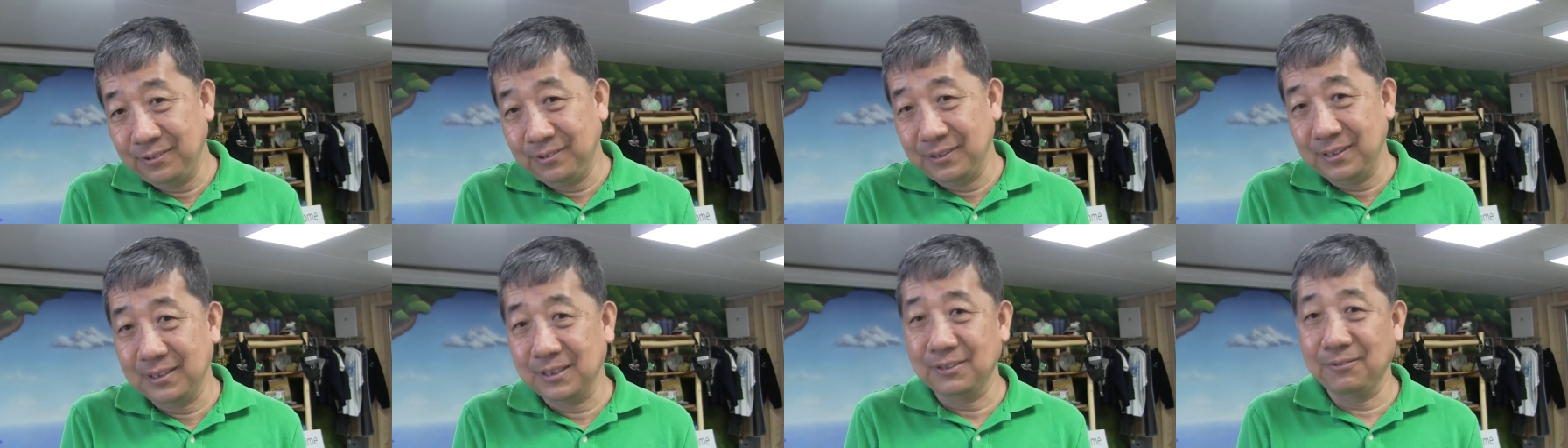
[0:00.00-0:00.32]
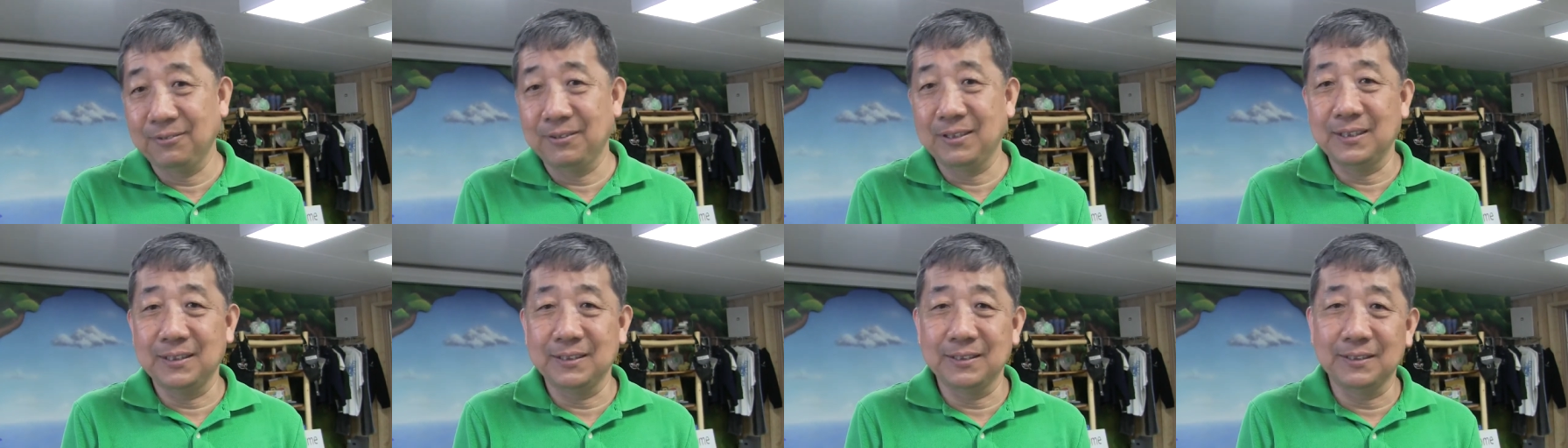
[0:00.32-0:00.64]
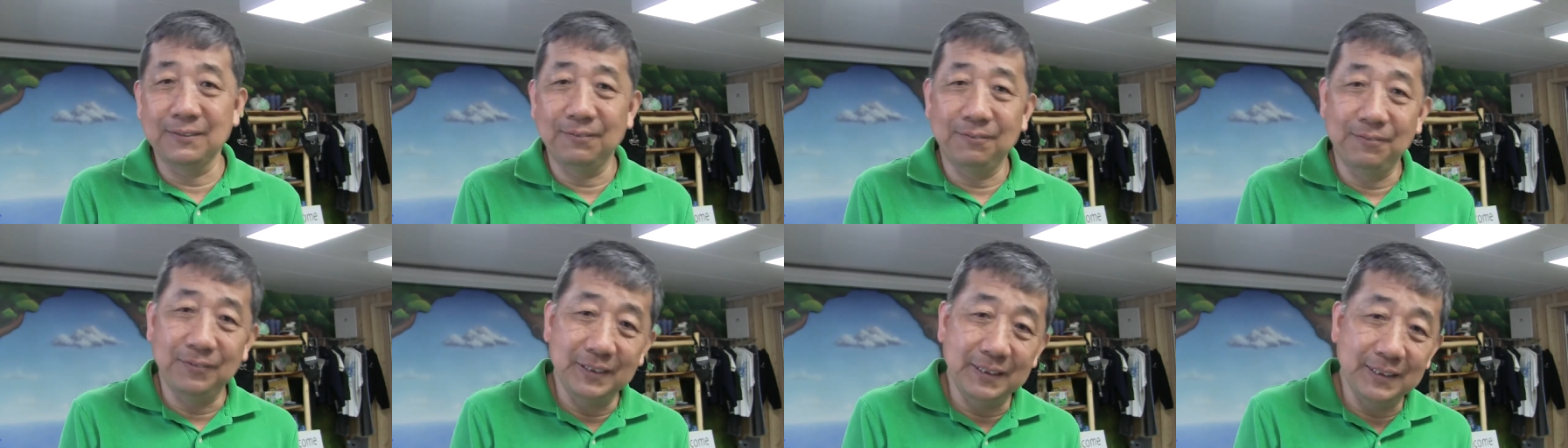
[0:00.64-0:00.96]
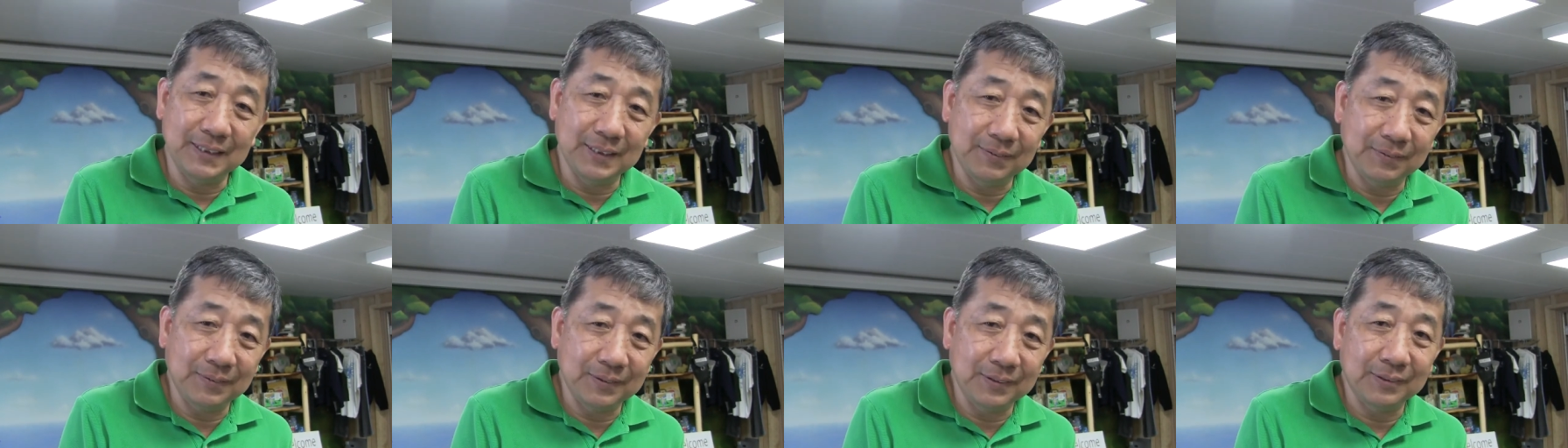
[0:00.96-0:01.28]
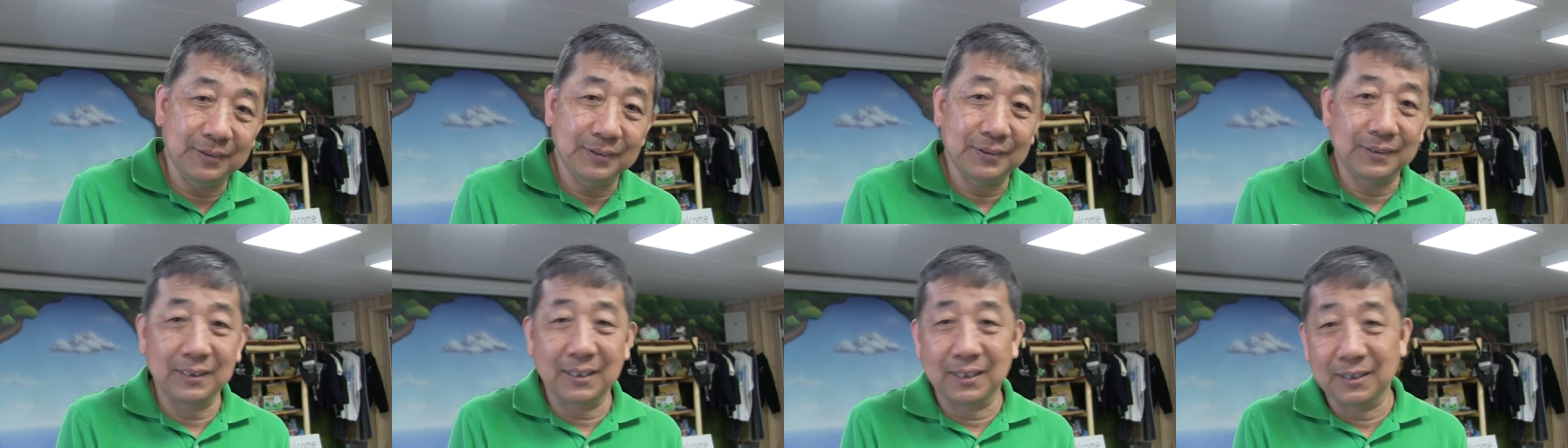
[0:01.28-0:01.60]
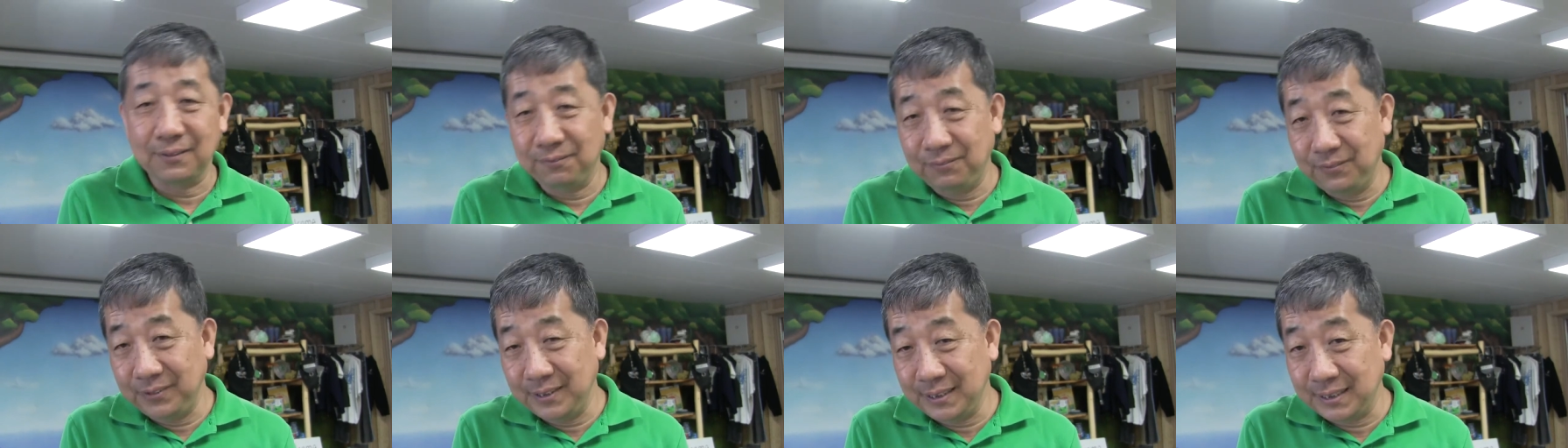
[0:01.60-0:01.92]
and what is feasible, not
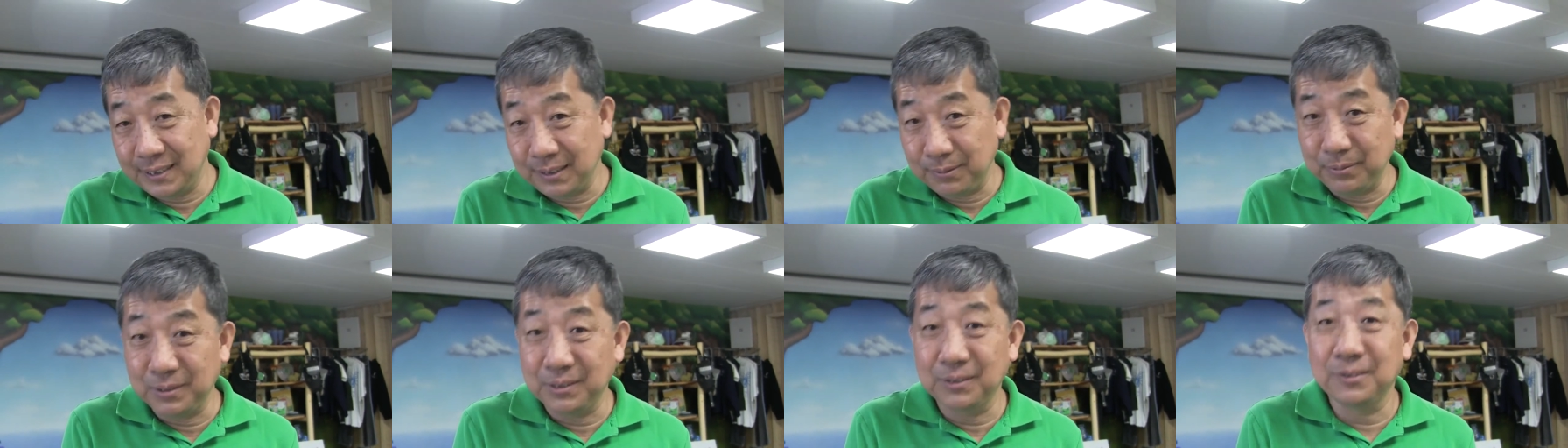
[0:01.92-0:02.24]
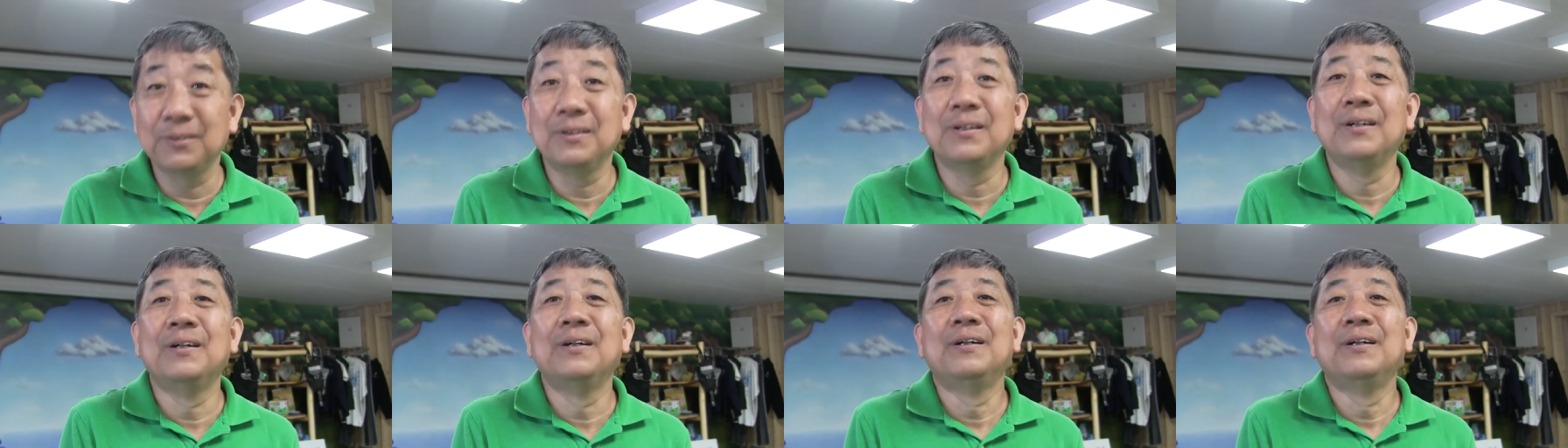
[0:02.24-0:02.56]
feasible.